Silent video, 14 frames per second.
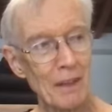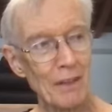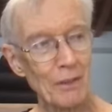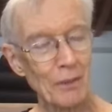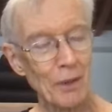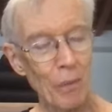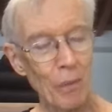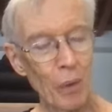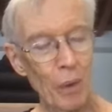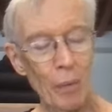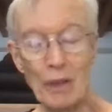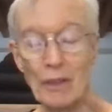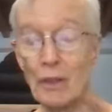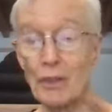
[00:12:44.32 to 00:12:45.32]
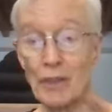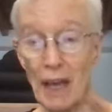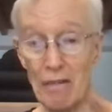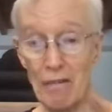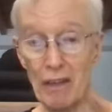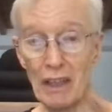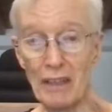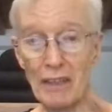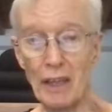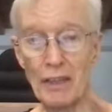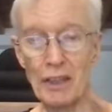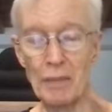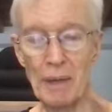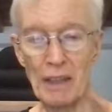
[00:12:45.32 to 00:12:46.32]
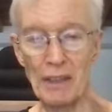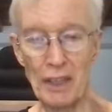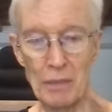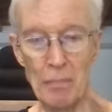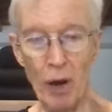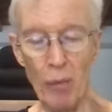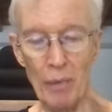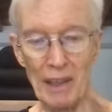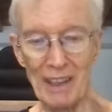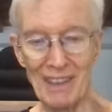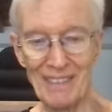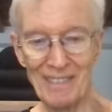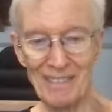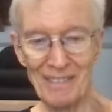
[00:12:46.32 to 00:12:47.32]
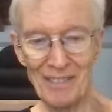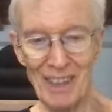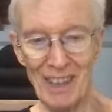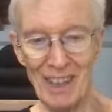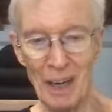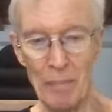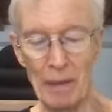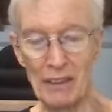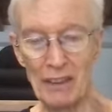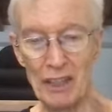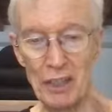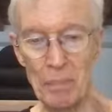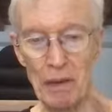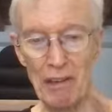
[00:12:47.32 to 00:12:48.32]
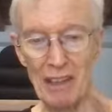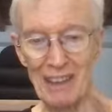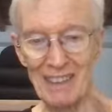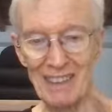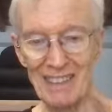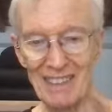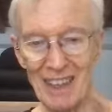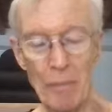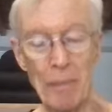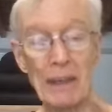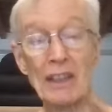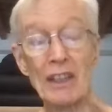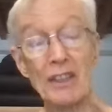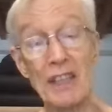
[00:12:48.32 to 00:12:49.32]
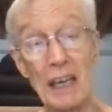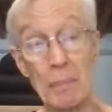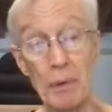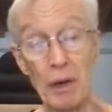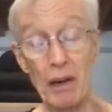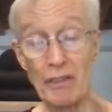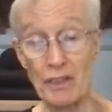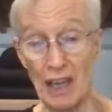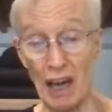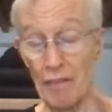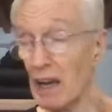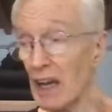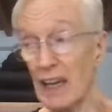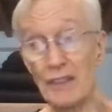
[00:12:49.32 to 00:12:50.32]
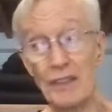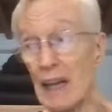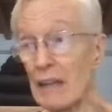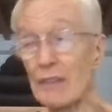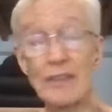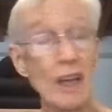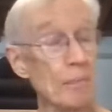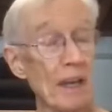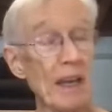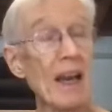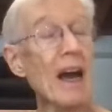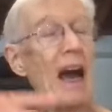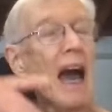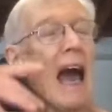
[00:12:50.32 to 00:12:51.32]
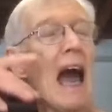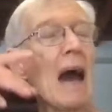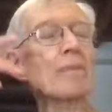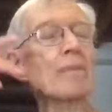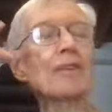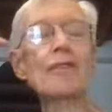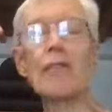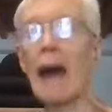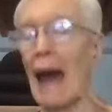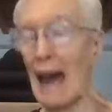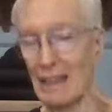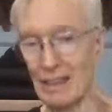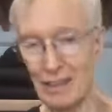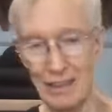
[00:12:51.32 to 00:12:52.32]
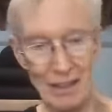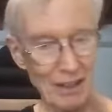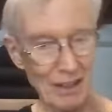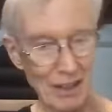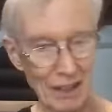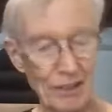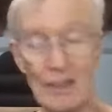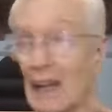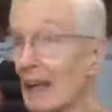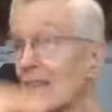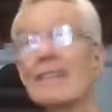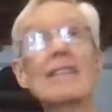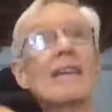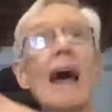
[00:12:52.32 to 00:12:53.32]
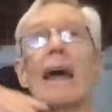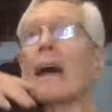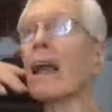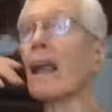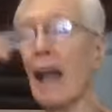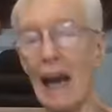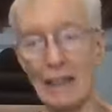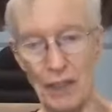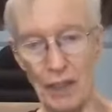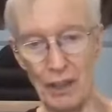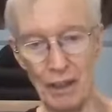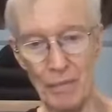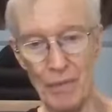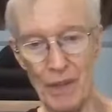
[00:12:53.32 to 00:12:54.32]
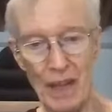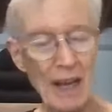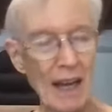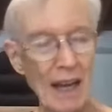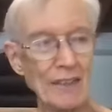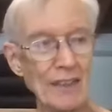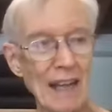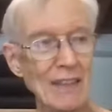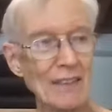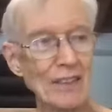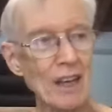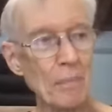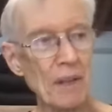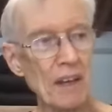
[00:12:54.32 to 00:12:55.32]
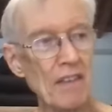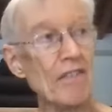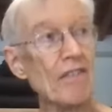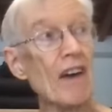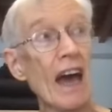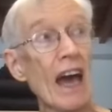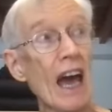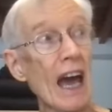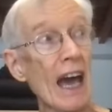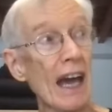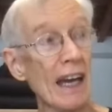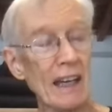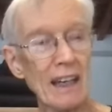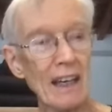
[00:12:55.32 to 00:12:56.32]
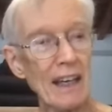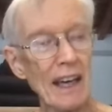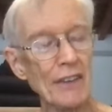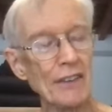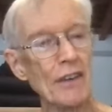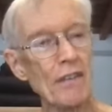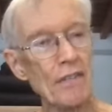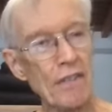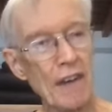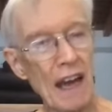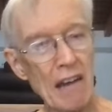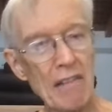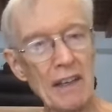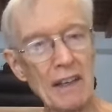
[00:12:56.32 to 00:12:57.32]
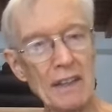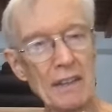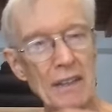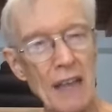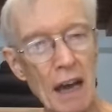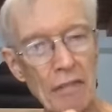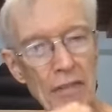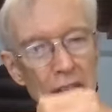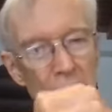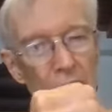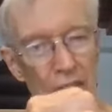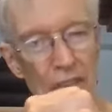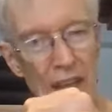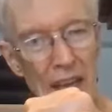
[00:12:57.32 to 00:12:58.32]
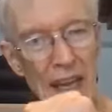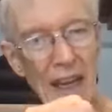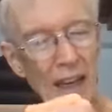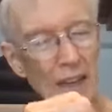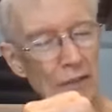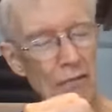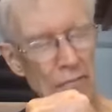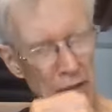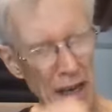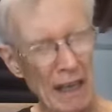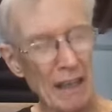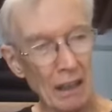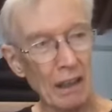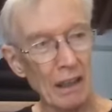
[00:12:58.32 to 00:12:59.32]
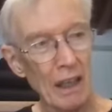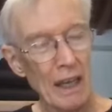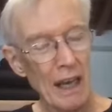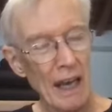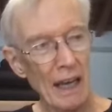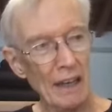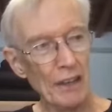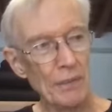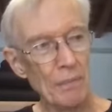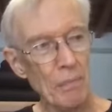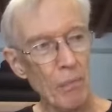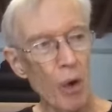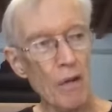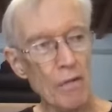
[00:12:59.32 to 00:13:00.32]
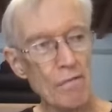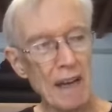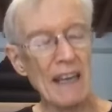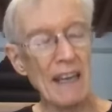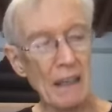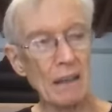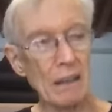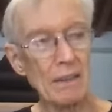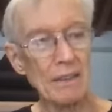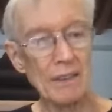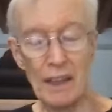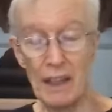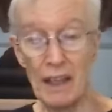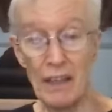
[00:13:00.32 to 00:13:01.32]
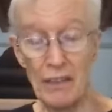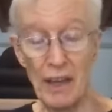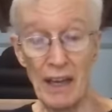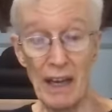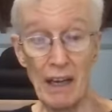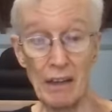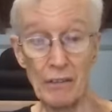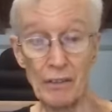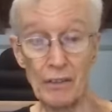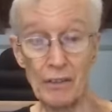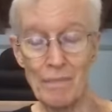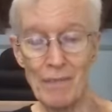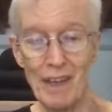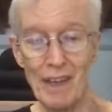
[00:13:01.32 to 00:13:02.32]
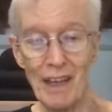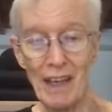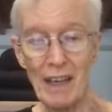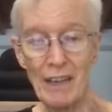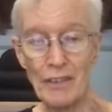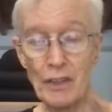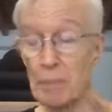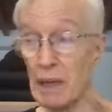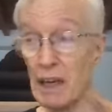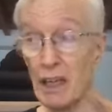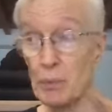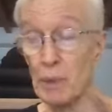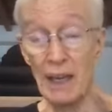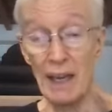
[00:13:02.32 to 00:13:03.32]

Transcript: so what you say really touches me at this moment about the spirit, about the deeper self. It's not something abstract. It's not psychological. It's not mm-hmm. something vague. It's a very definite thing. It's real. And it's more real than anything else. Just because we